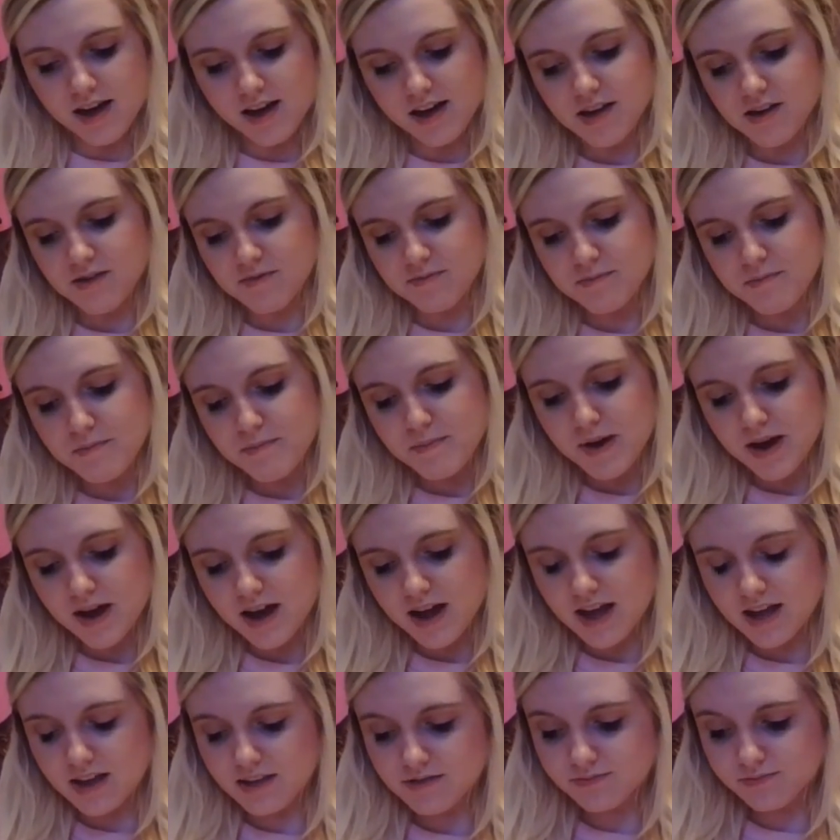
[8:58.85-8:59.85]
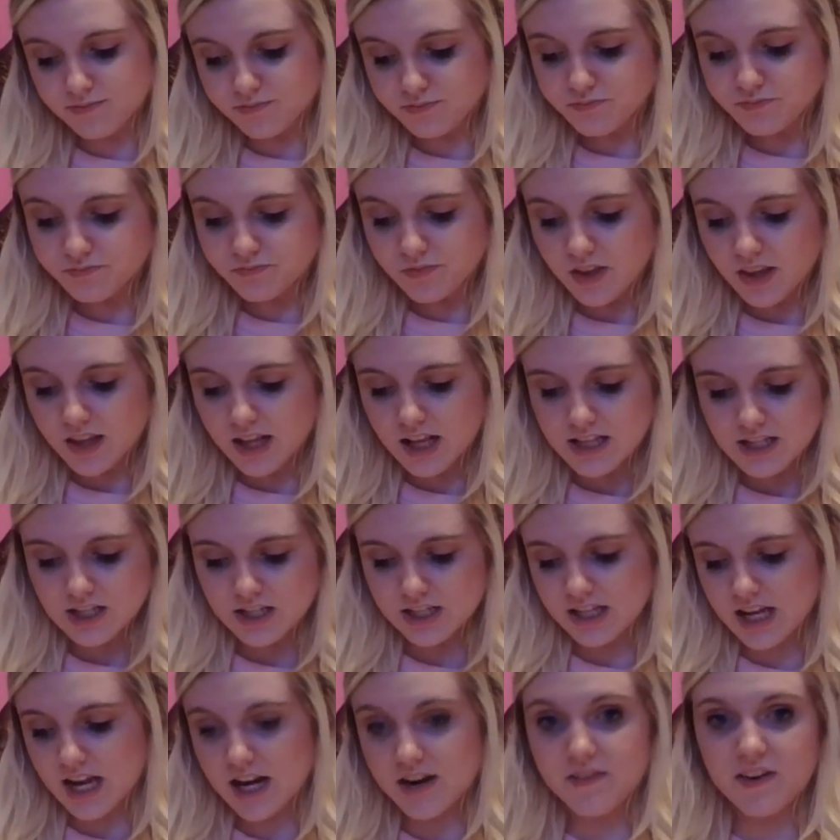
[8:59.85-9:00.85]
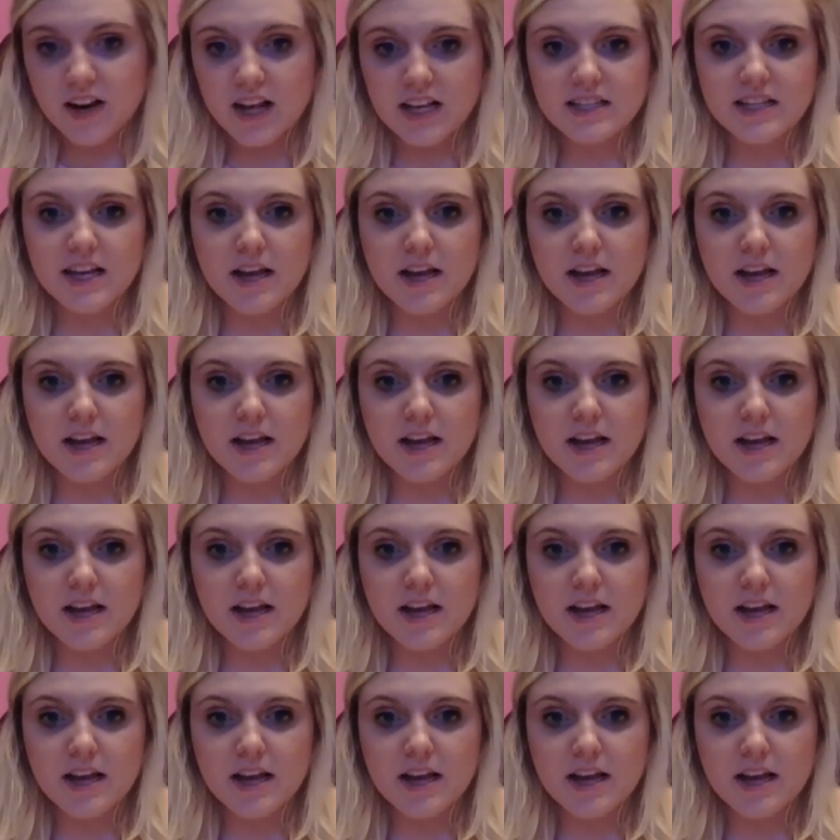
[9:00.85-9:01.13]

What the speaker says: But that's just kind of an